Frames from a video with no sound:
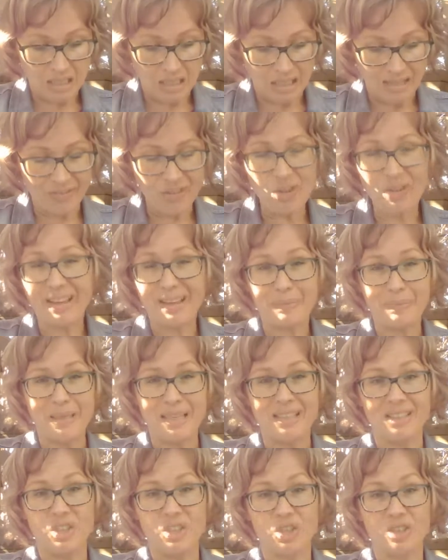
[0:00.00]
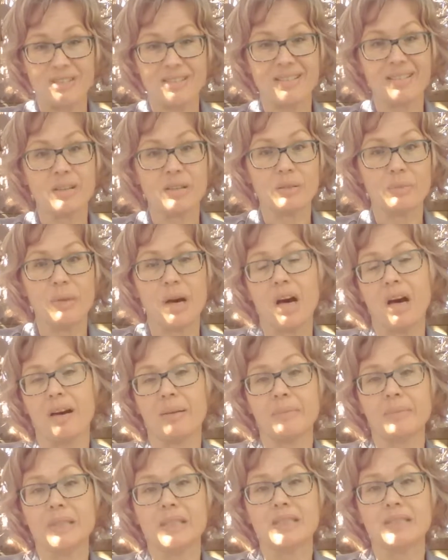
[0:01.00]
If you're like me and you're a single
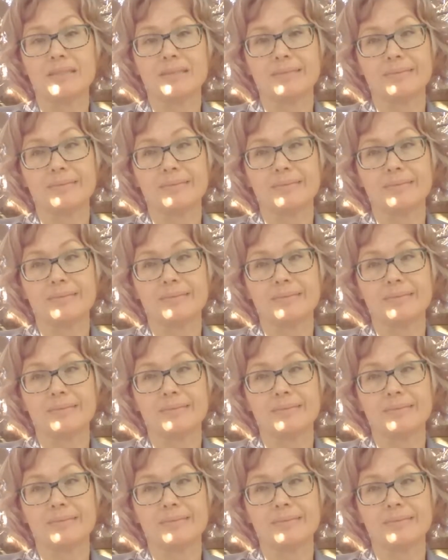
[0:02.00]
mom